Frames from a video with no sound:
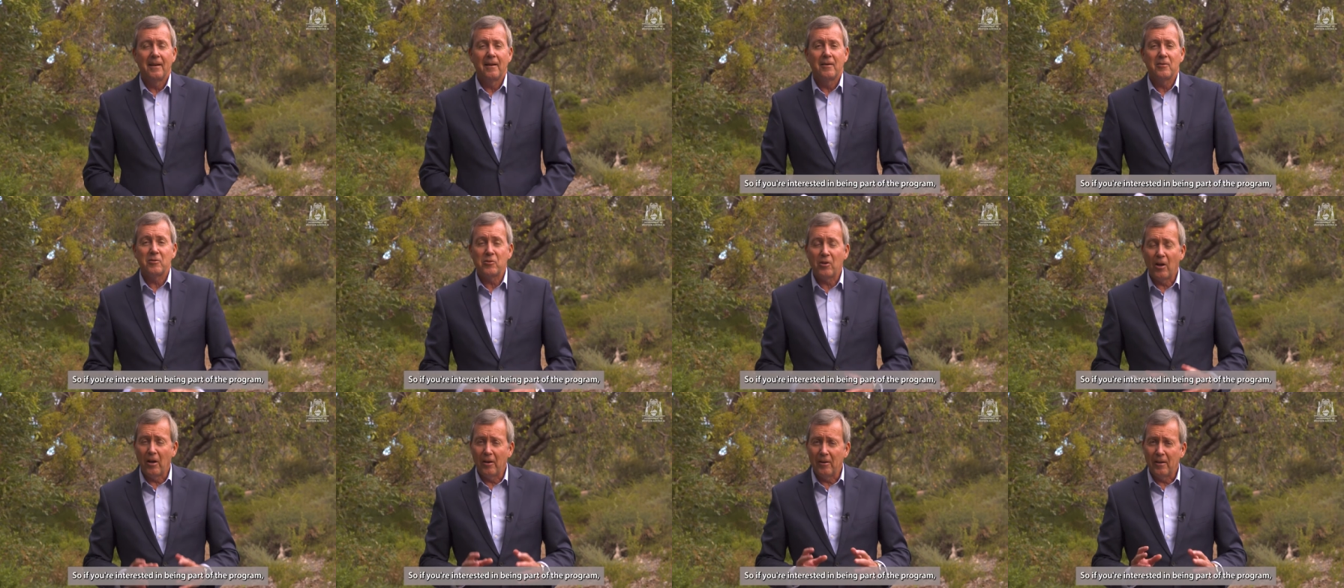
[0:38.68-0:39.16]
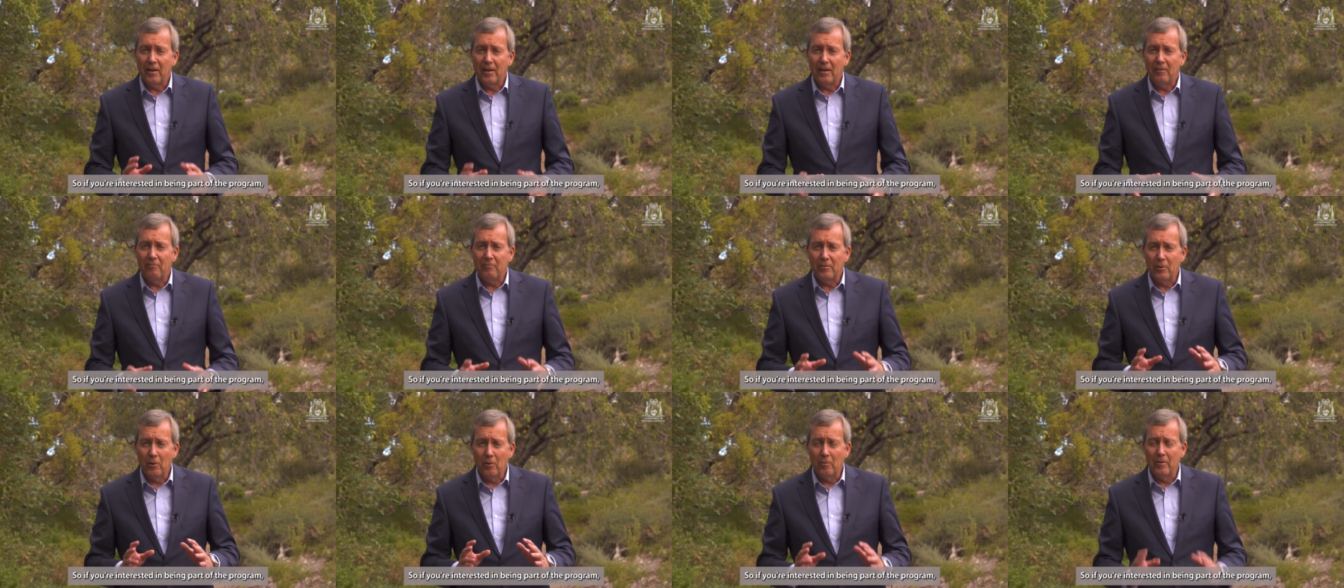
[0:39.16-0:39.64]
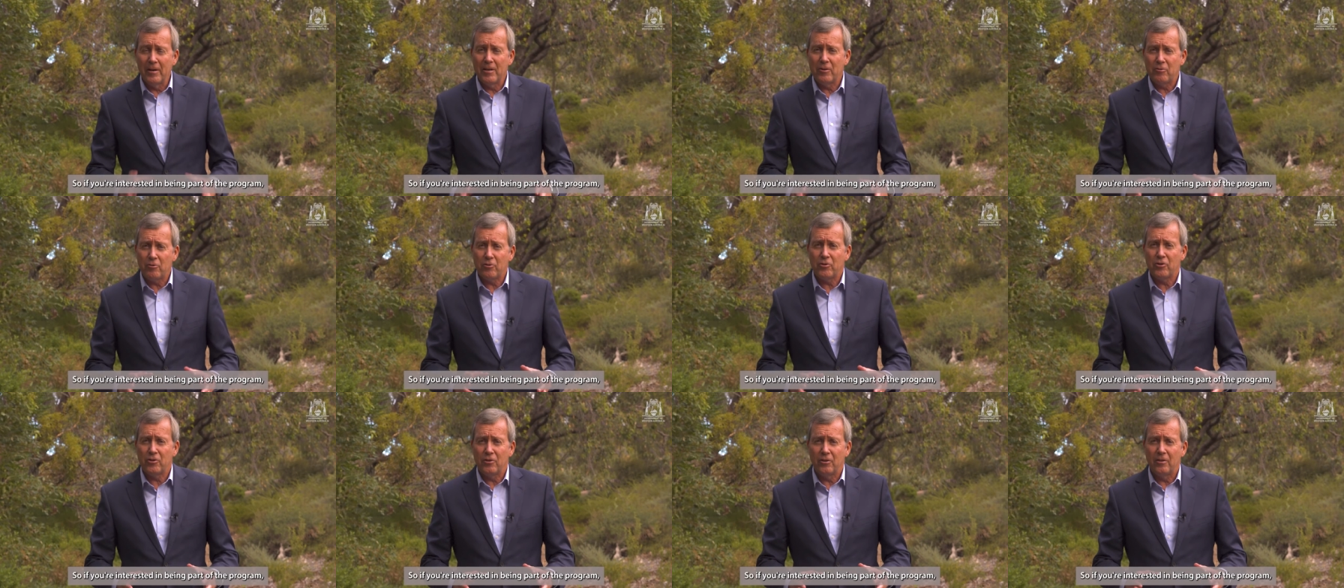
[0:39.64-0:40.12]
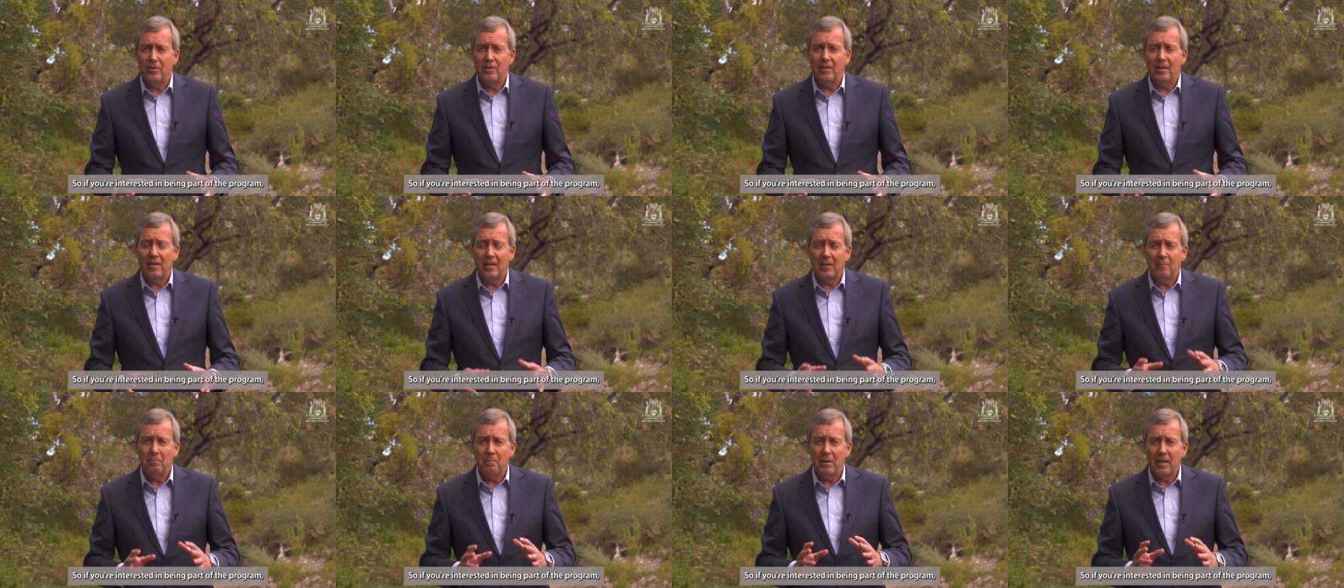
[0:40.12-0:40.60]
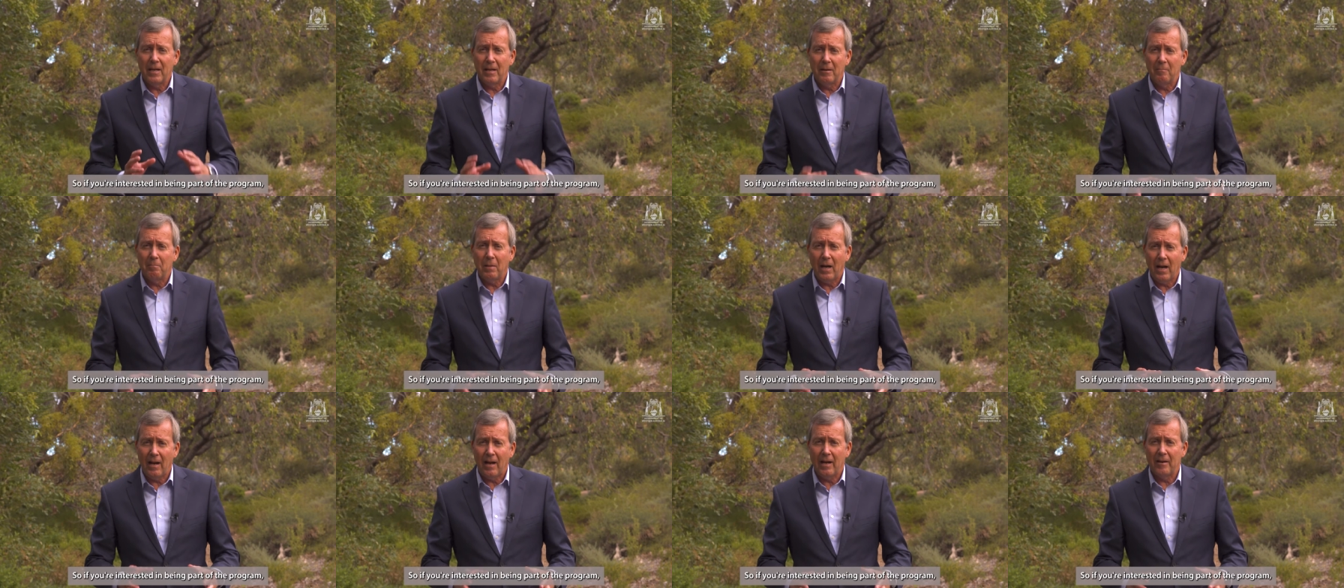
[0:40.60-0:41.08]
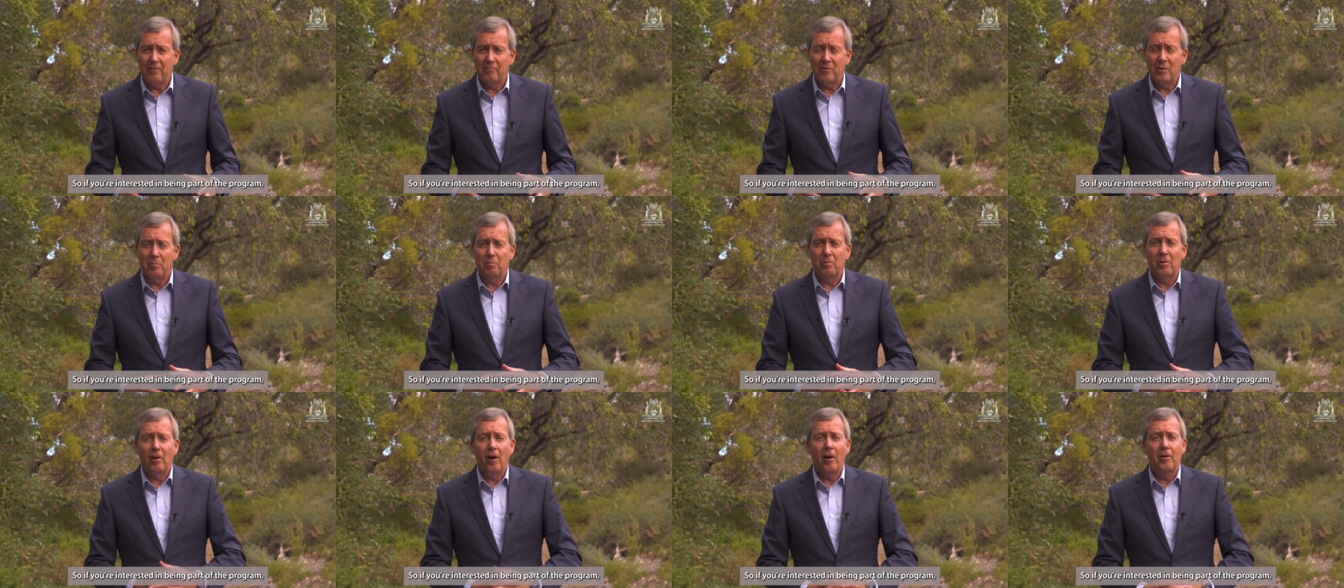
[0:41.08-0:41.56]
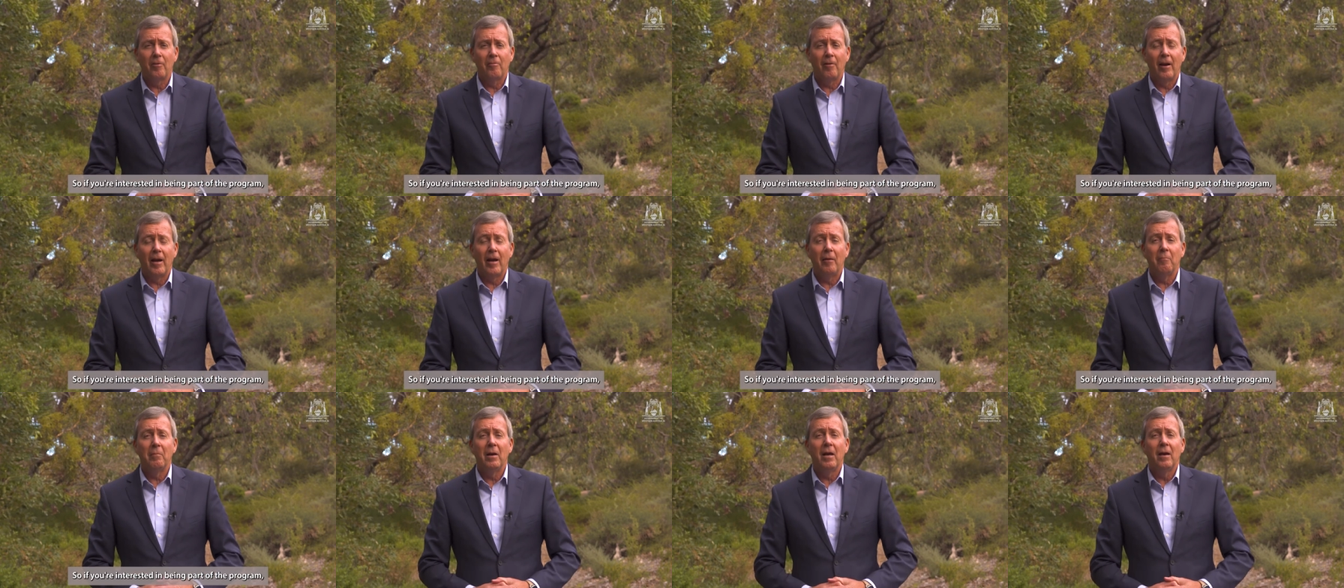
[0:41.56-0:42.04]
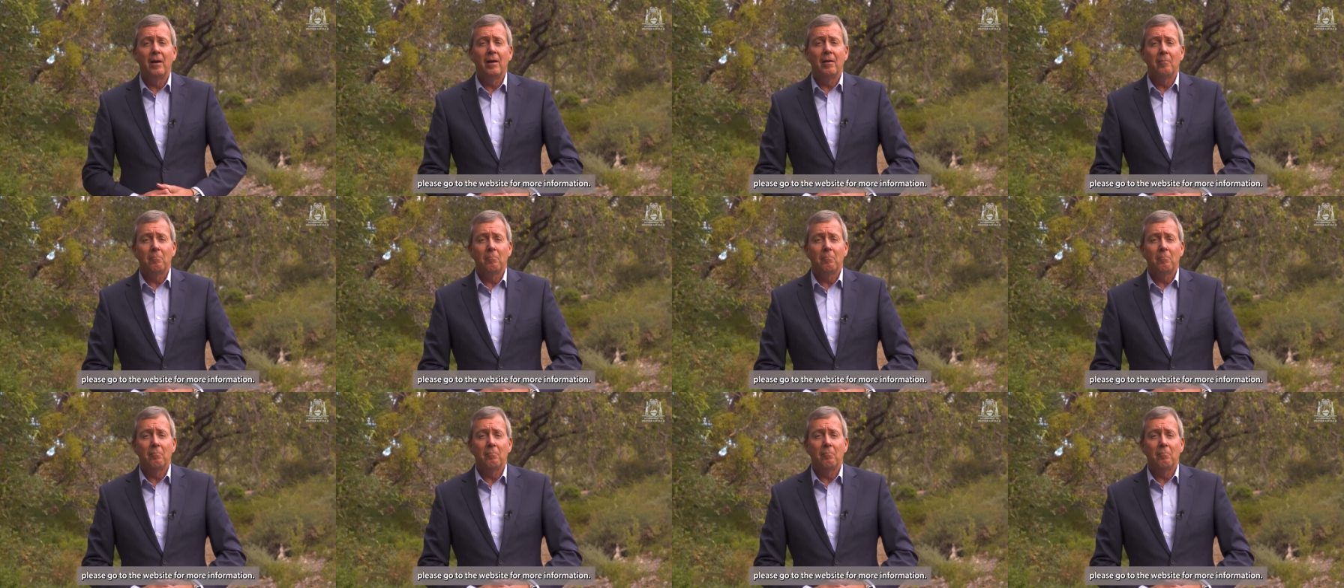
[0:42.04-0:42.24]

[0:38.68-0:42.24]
So if you're interested in being part of the program,